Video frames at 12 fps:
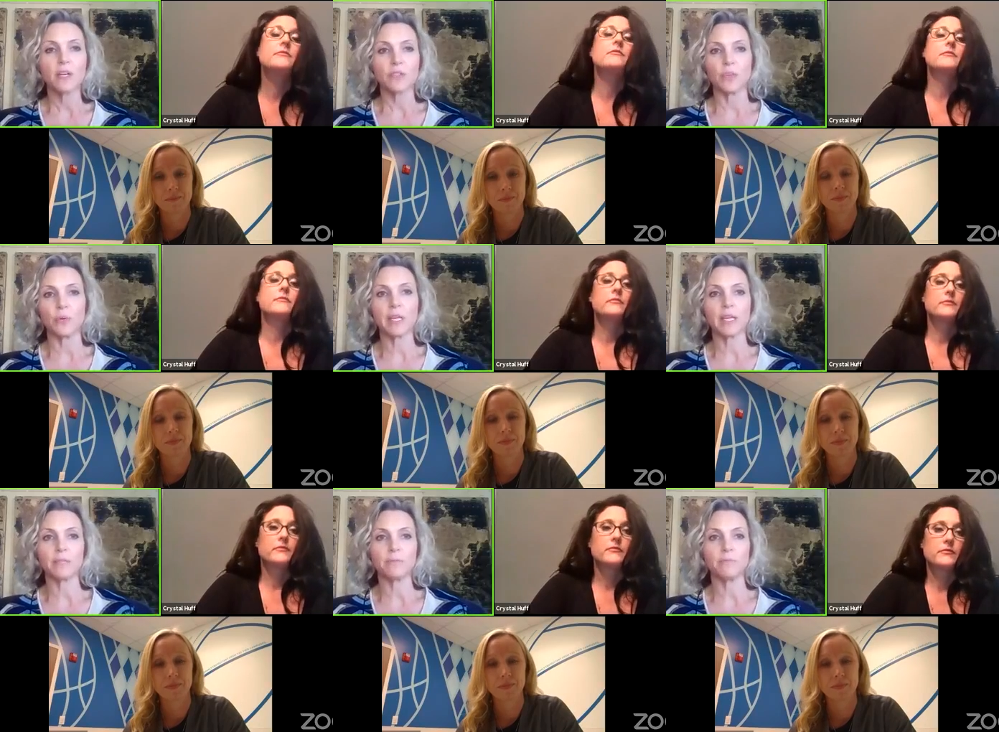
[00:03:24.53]
Speaker 1: So
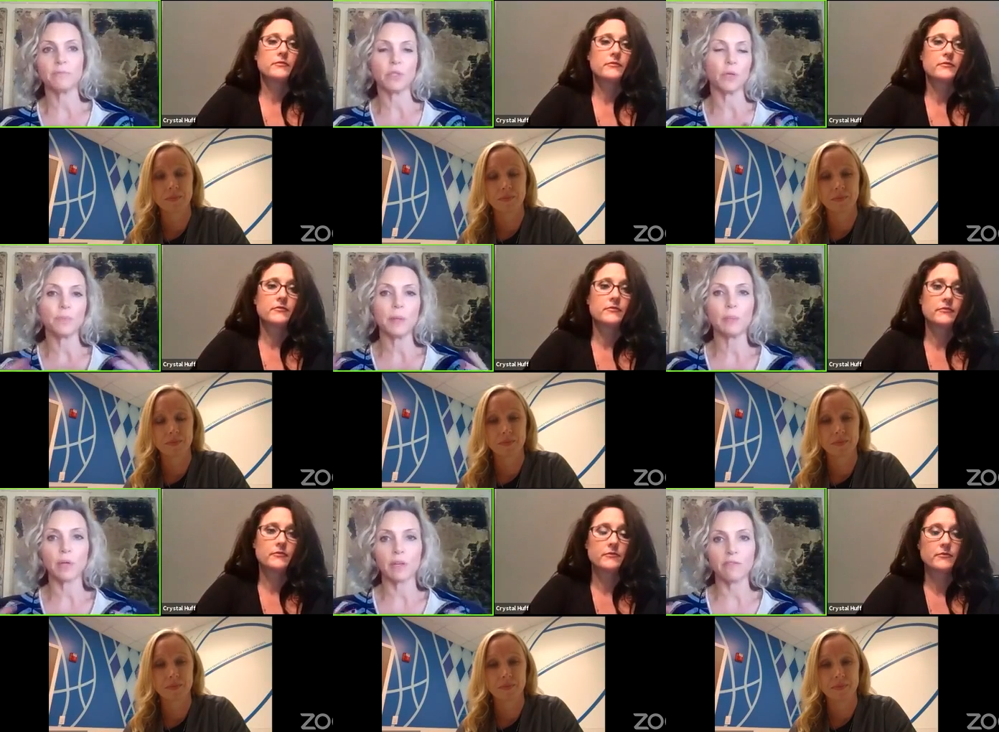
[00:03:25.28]
it can, you know,
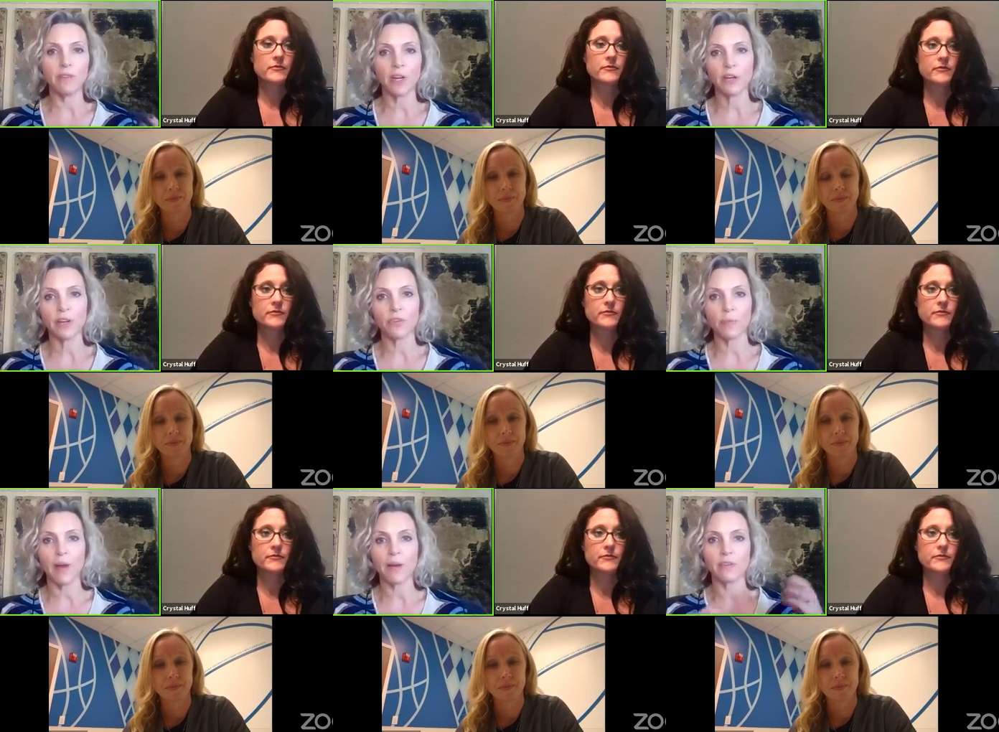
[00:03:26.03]
people can vary
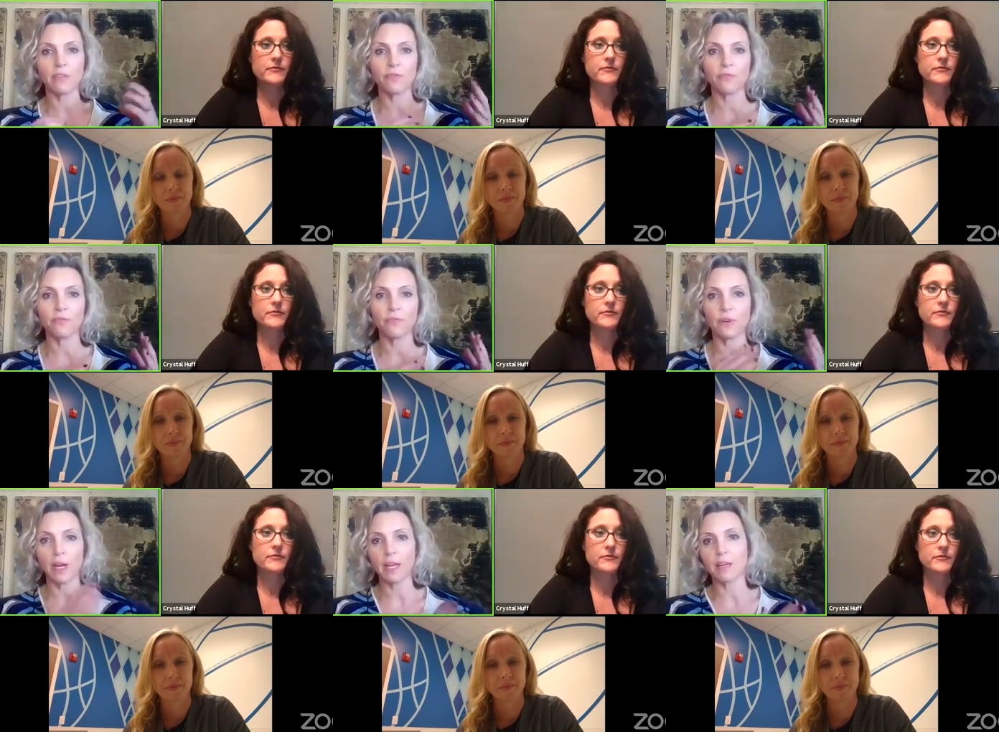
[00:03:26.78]
from having
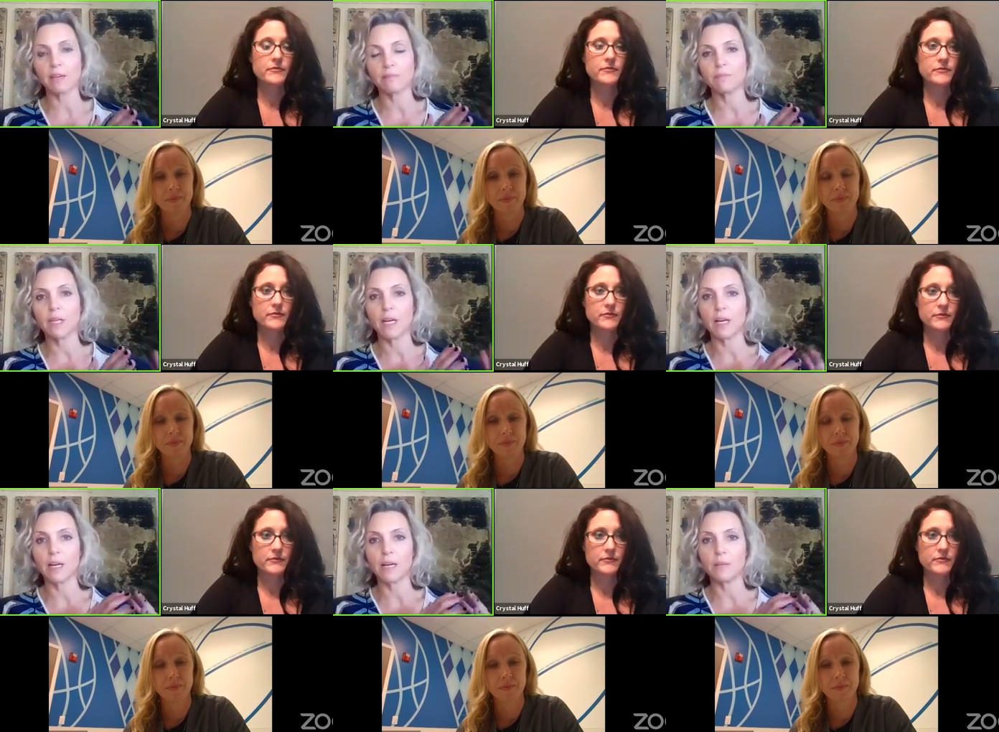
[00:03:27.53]
frank
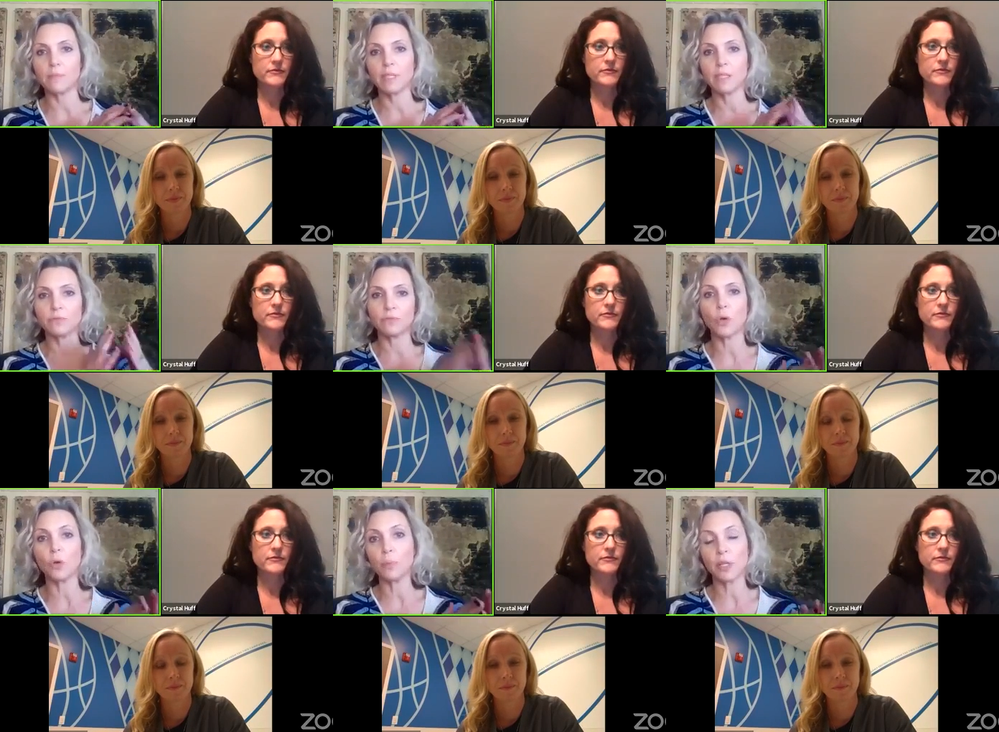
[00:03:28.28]
um,
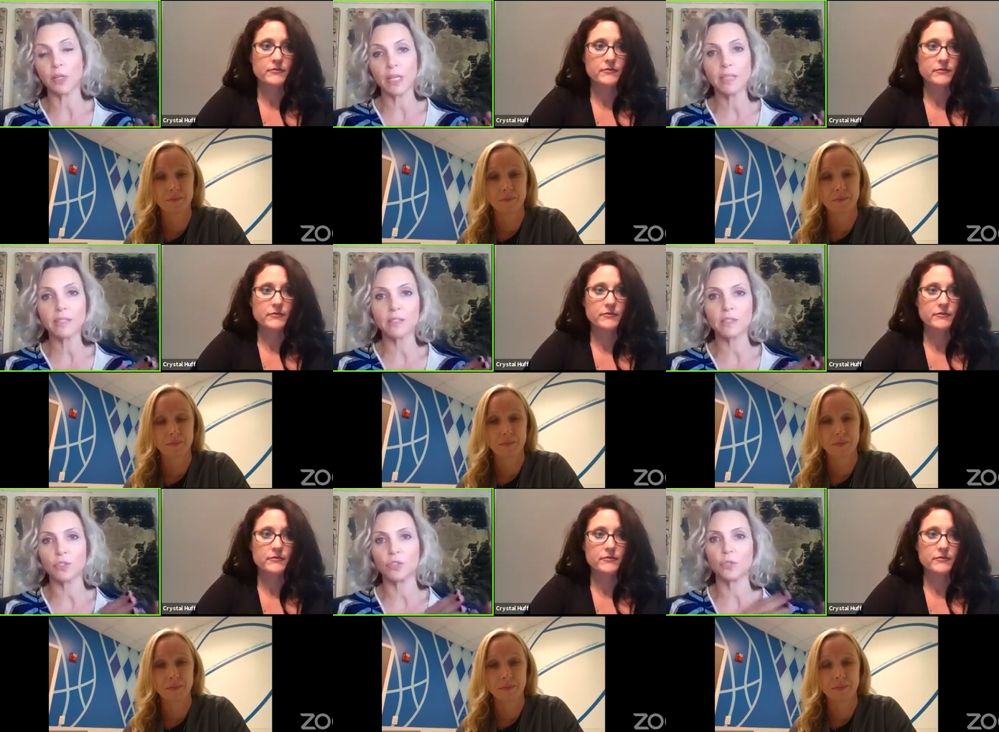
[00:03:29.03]
no periods